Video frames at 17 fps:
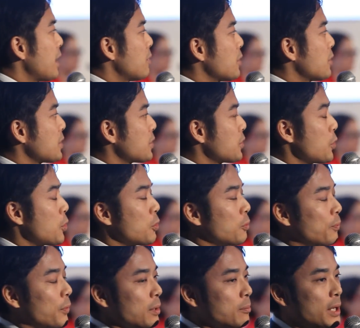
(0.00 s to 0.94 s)
they were
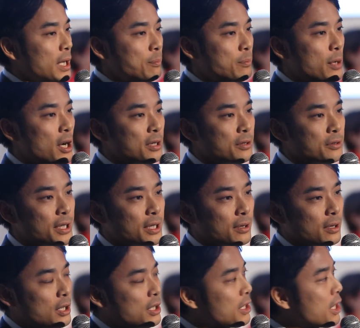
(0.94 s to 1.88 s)
so, by
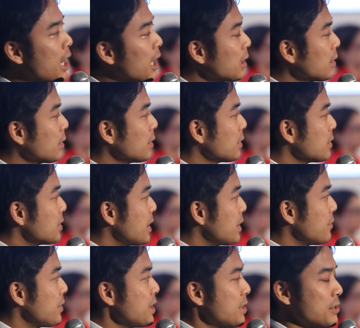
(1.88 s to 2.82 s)
partnering the young
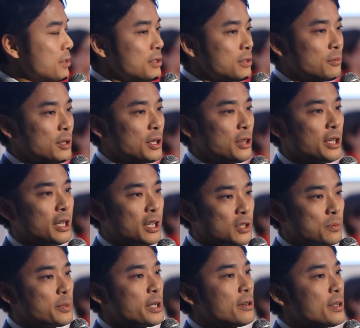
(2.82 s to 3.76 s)
generations with the
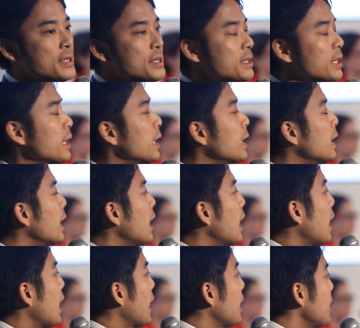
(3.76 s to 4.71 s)
experienced,
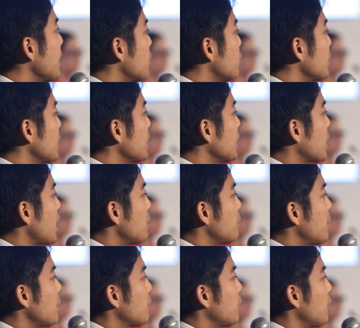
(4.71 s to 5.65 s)
I think we can
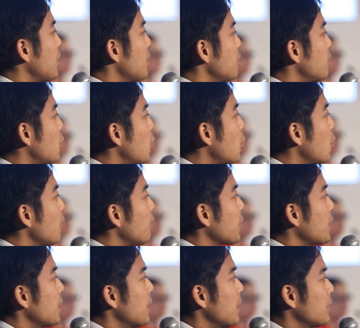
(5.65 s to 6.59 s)
come up with a more
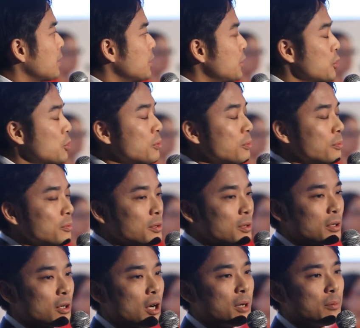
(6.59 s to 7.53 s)
new
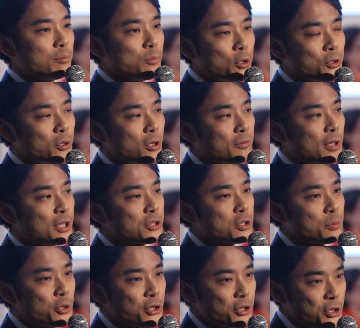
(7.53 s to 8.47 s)
model of
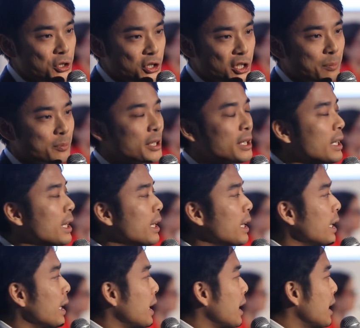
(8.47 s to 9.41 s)
entrepreneurship
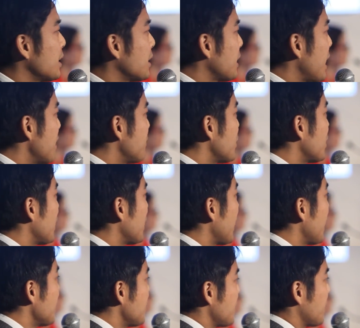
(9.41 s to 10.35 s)
in an
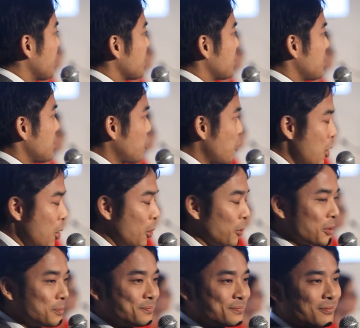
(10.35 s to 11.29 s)
ever-aging
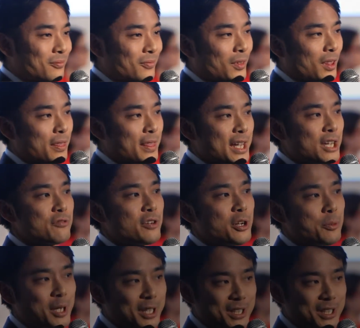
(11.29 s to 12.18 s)
world. Thank you very